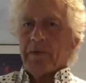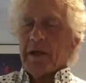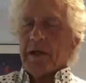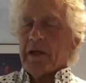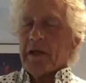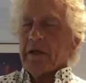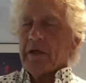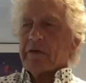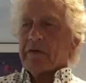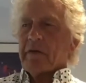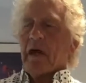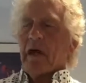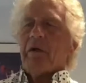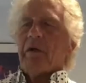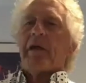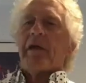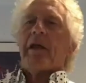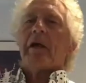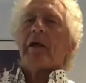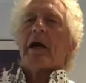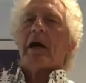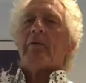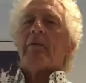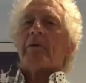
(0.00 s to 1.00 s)
Right. So
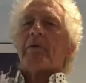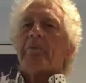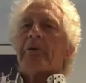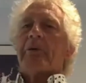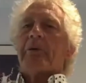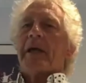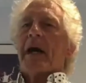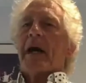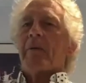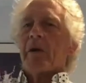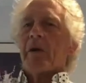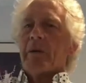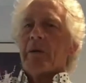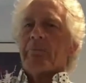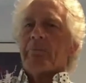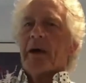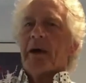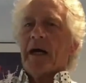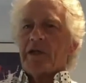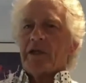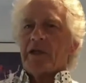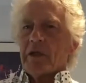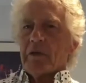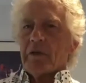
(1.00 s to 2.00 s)
then I would be able to
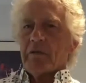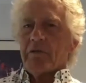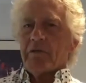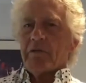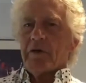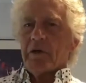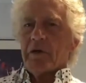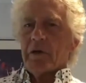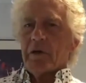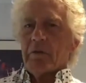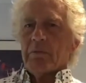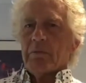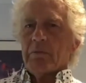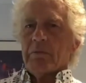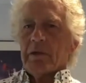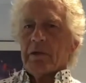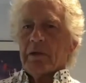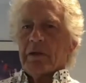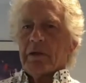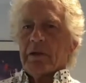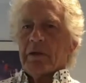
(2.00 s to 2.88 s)
budget the film